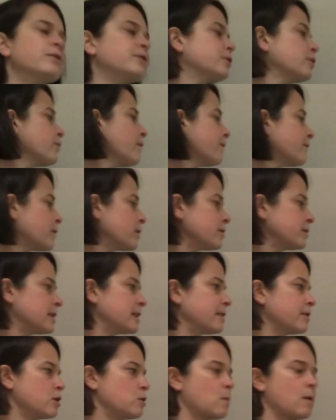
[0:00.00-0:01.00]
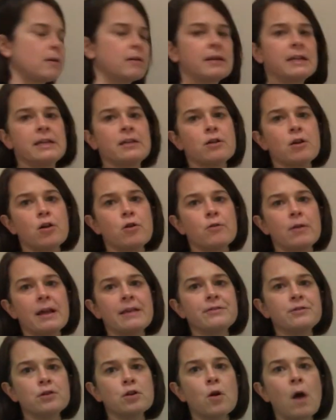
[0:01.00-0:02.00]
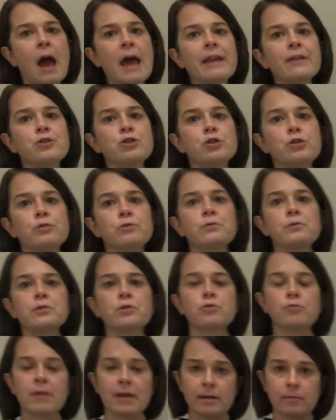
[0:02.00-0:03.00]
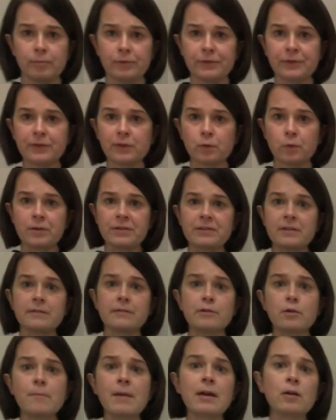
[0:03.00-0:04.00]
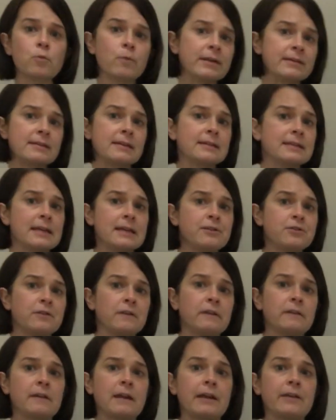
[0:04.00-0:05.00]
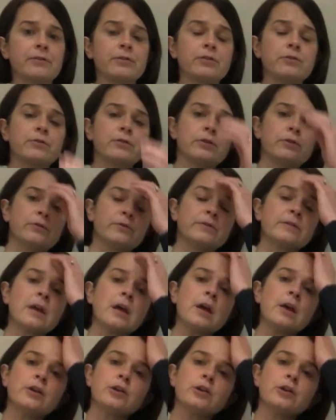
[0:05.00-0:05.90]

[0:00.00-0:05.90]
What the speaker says: So the first thing you already know is you know how to choose credible sources. No matter what citation style you use,